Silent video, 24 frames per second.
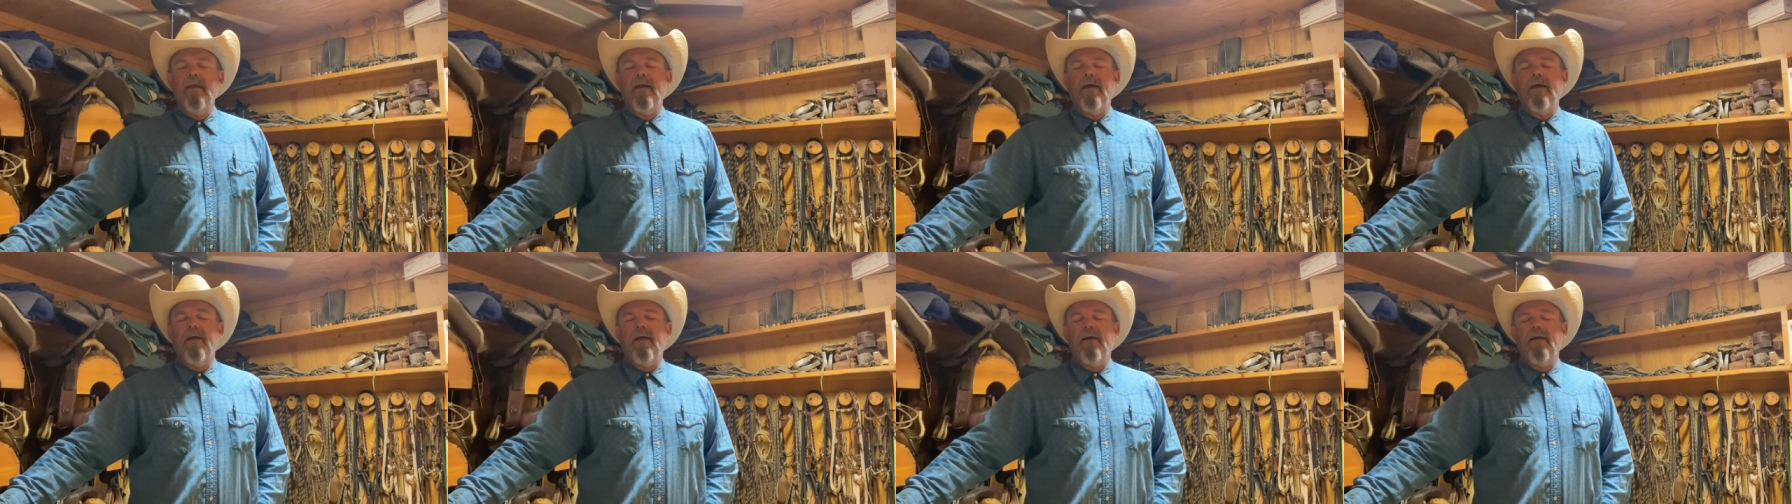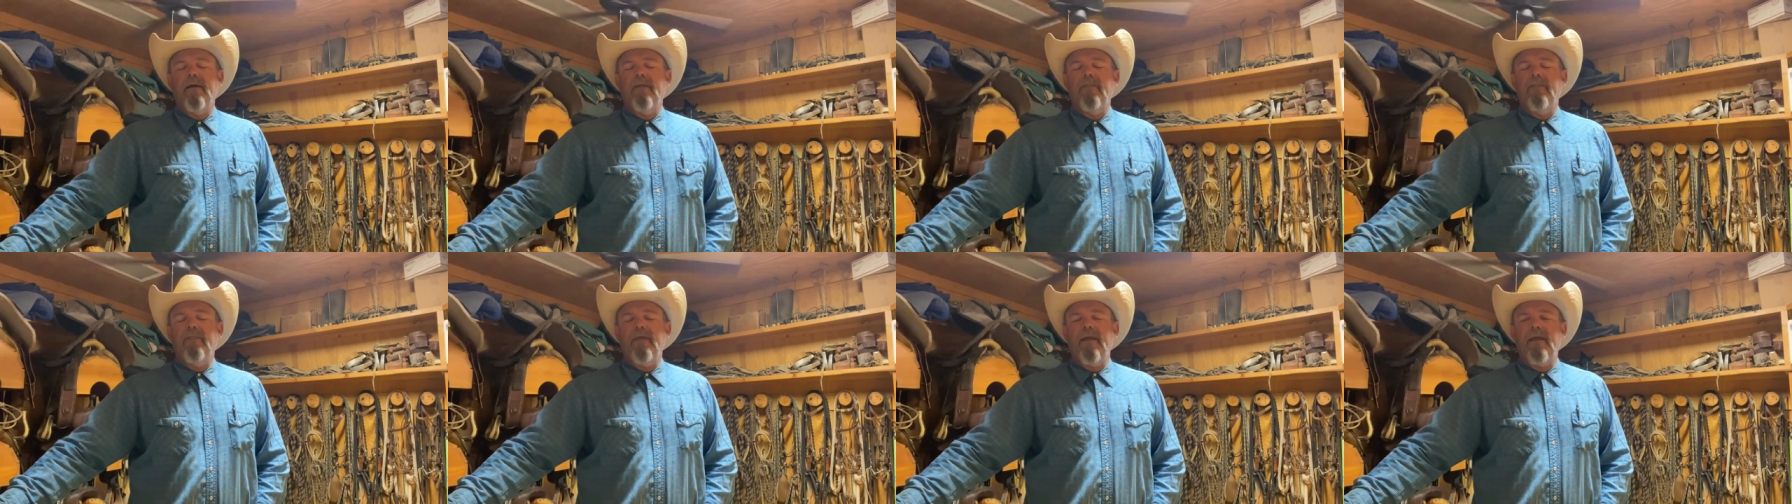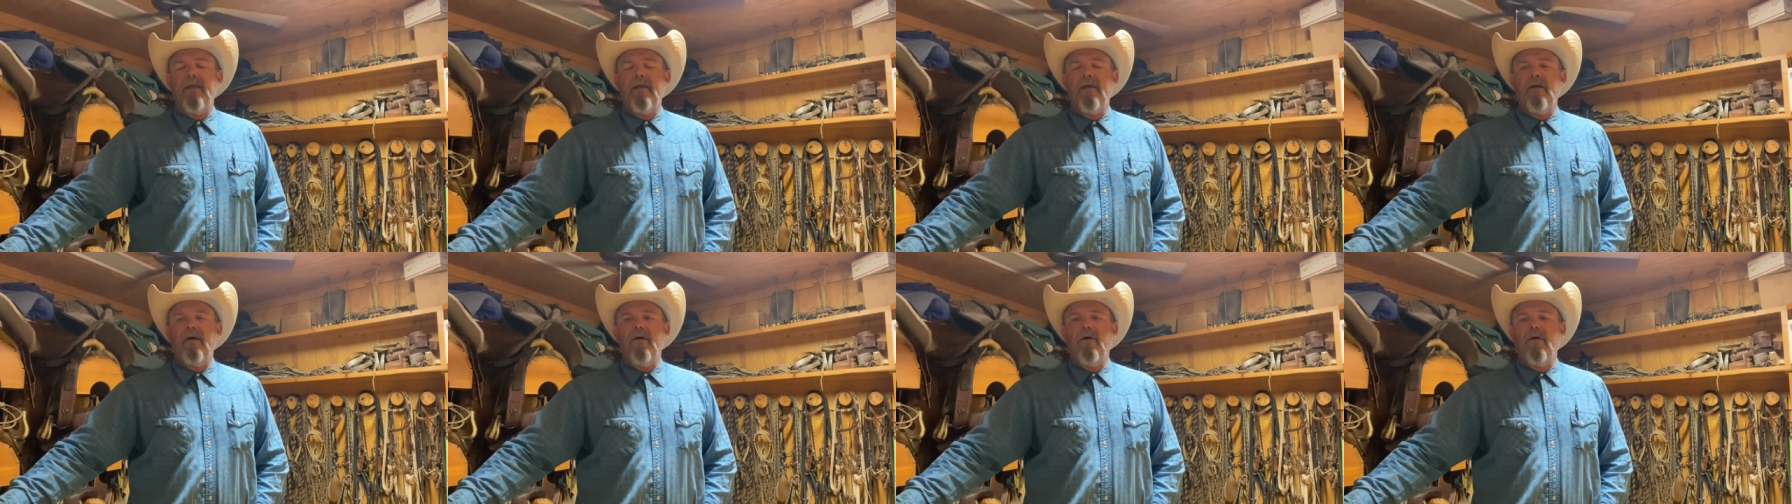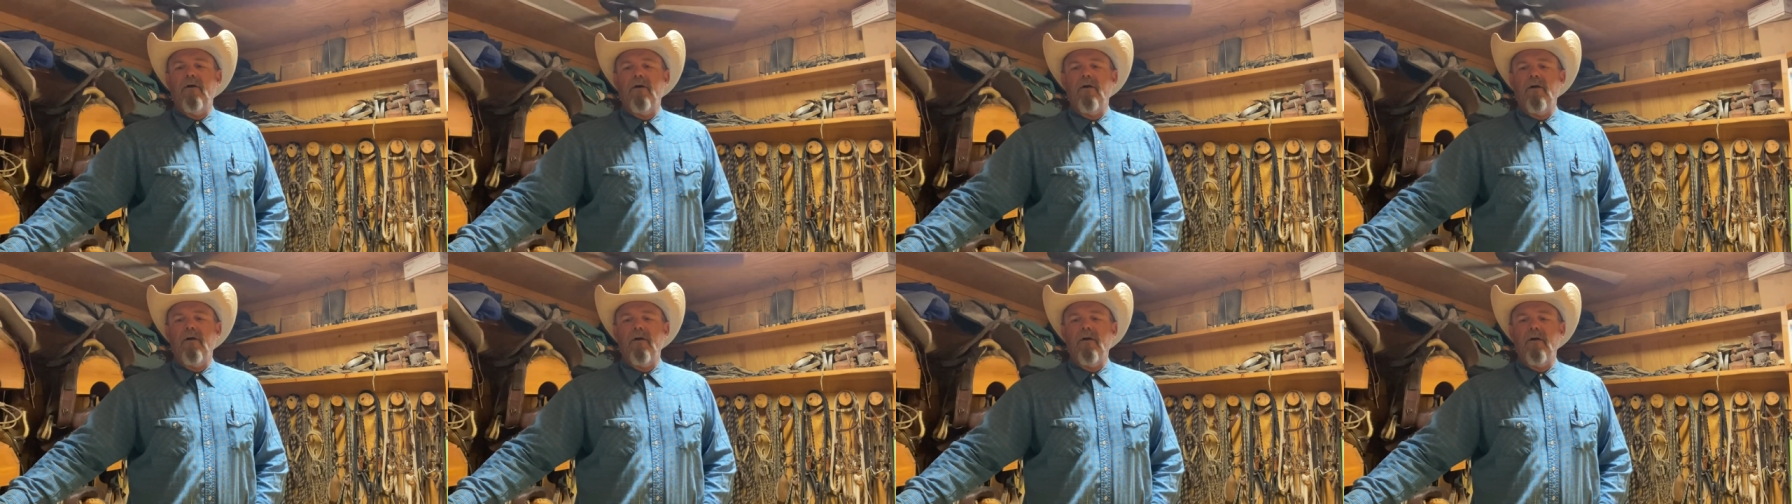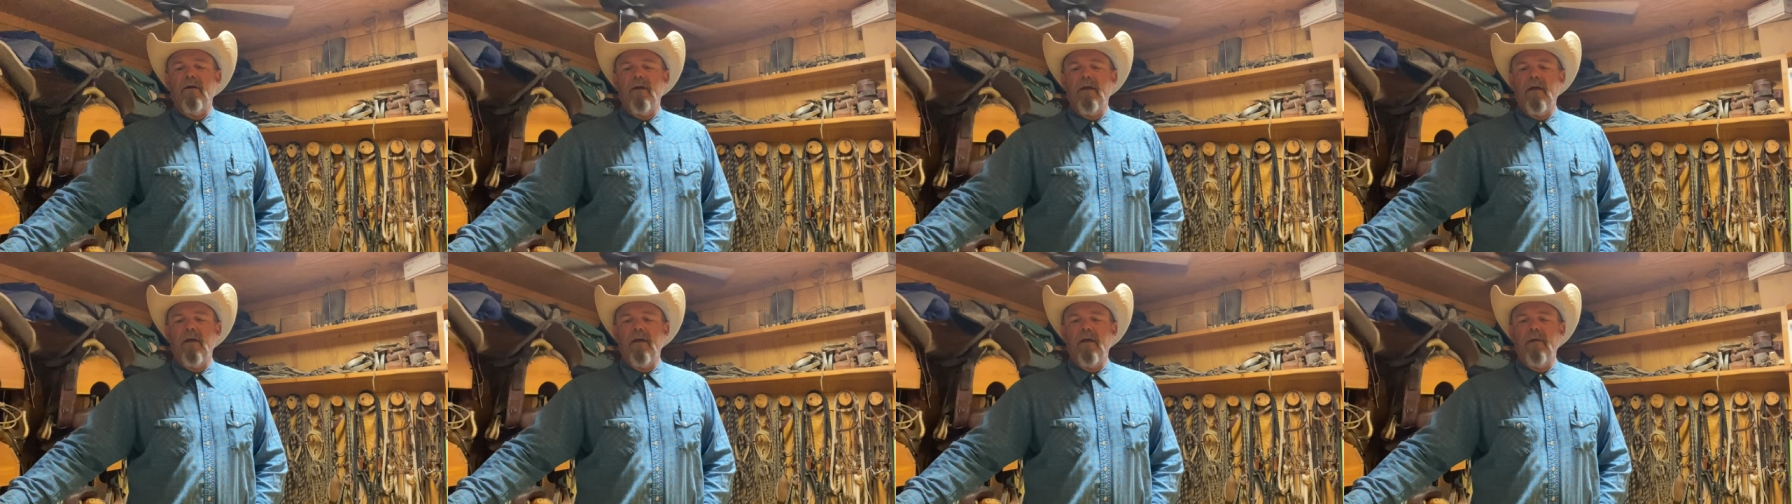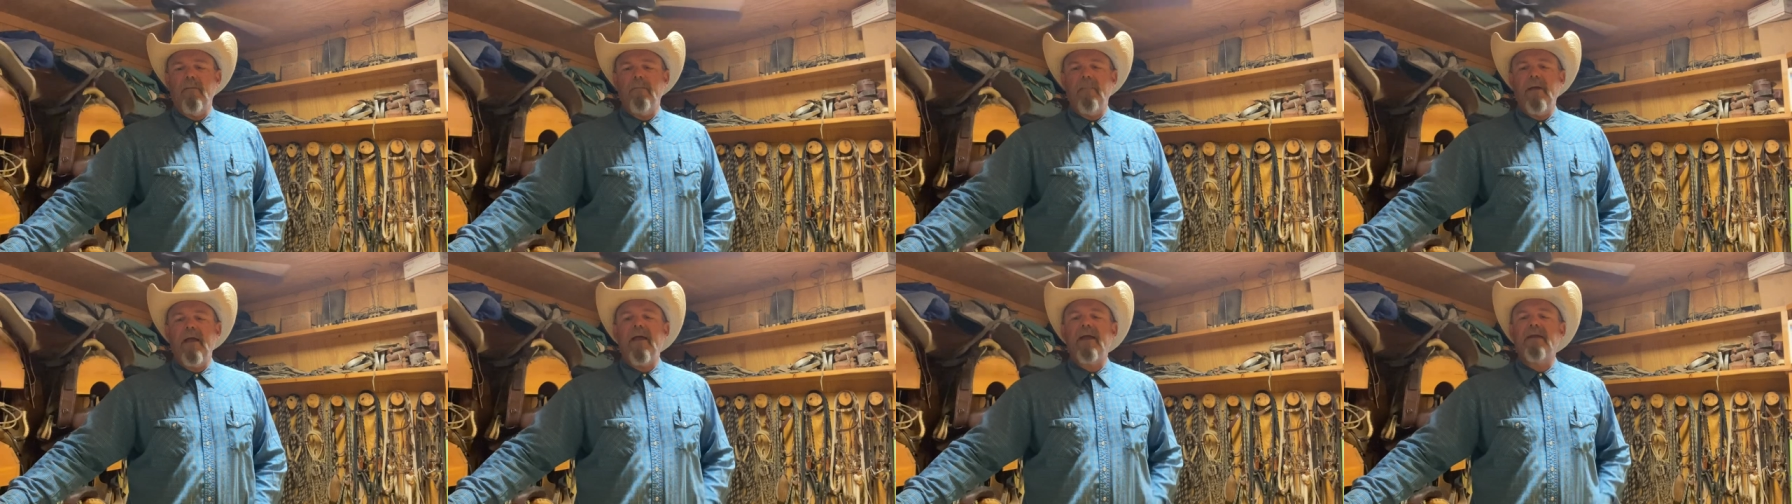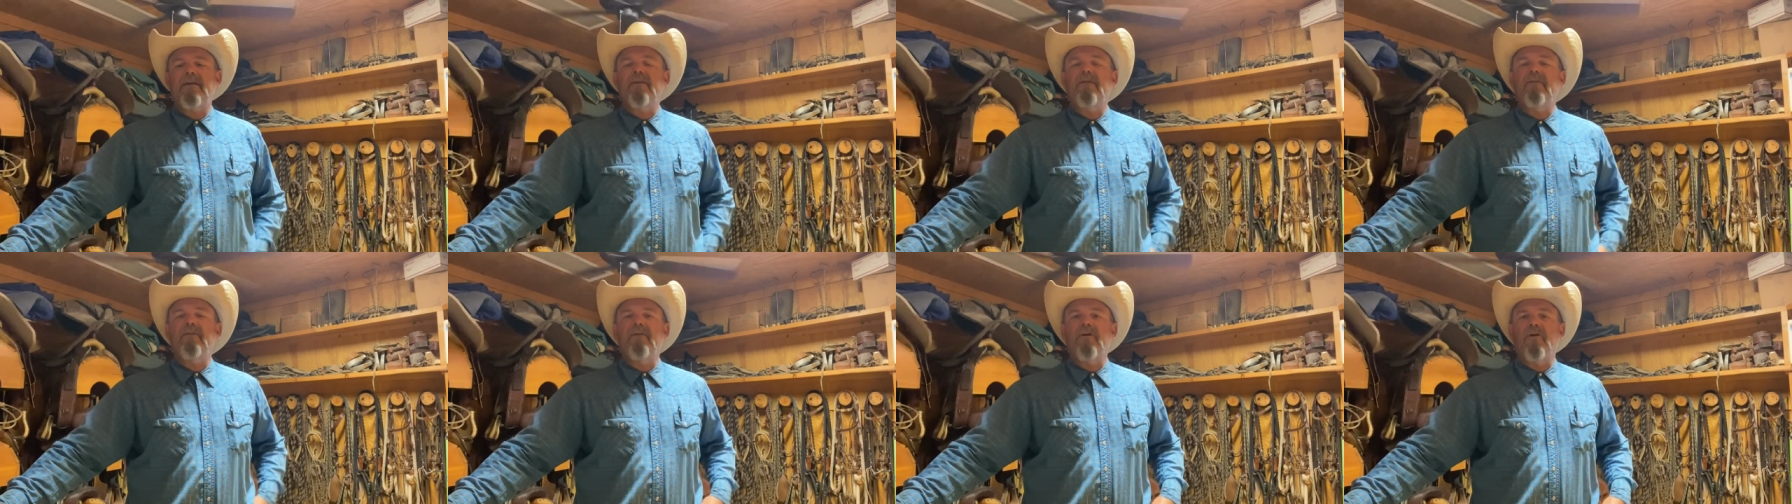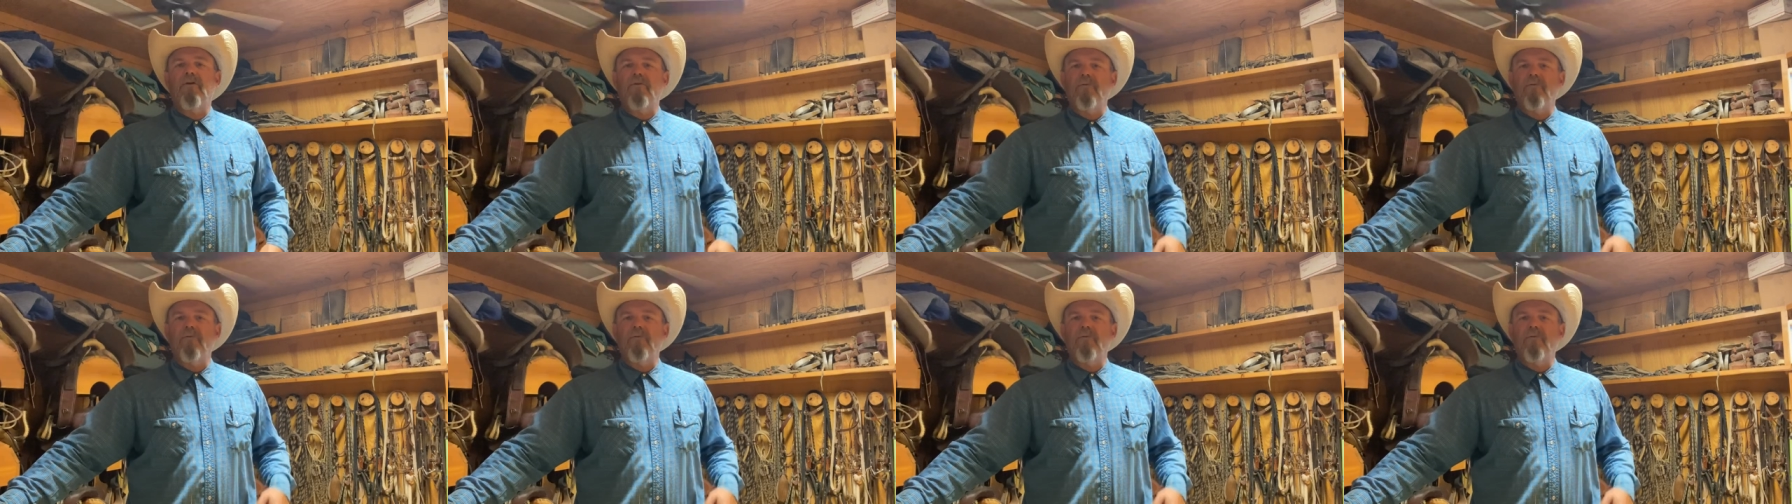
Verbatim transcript: uh, they are uh, back to their